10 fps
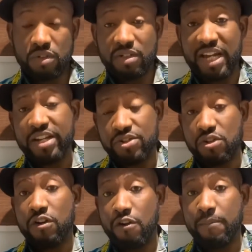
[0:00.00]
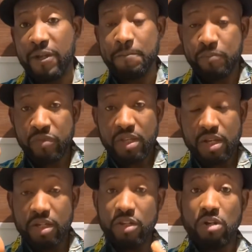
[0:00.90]
that is going to be
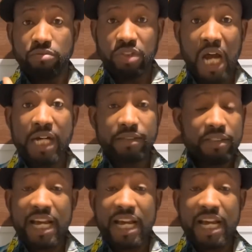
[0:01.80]
done.